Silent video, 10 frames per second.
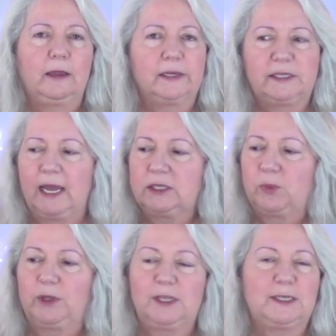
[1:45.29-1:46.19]
because
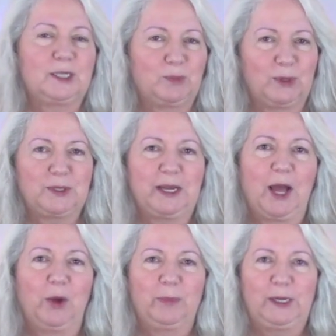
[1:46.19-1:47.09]
that's what this is supposed to
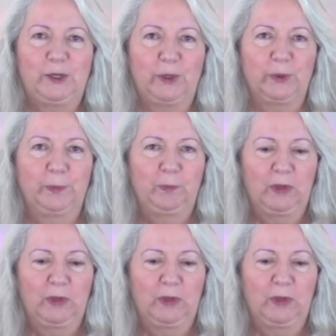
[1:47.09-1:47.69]
help me do.